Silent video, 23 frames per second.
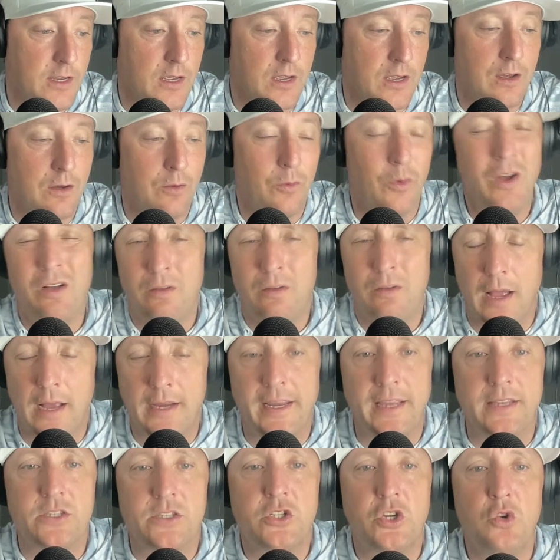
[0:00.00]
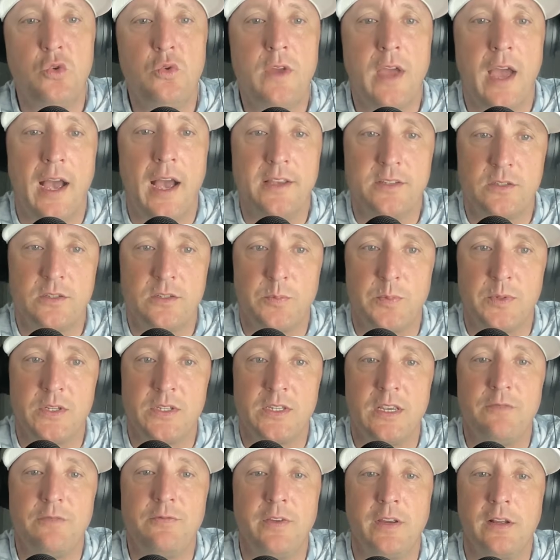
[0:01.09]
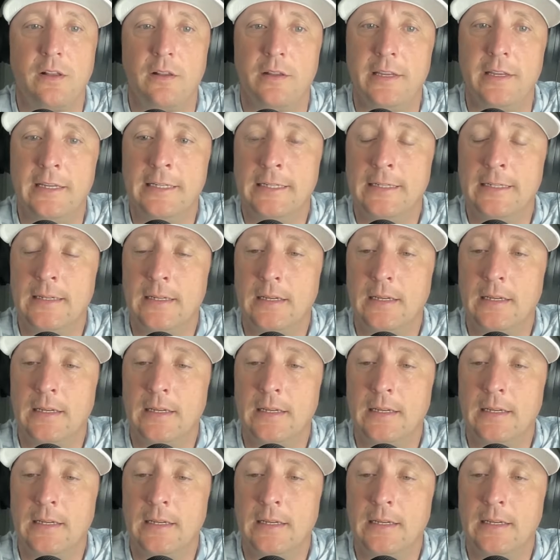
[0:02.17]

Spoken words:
I guess two guys specifically.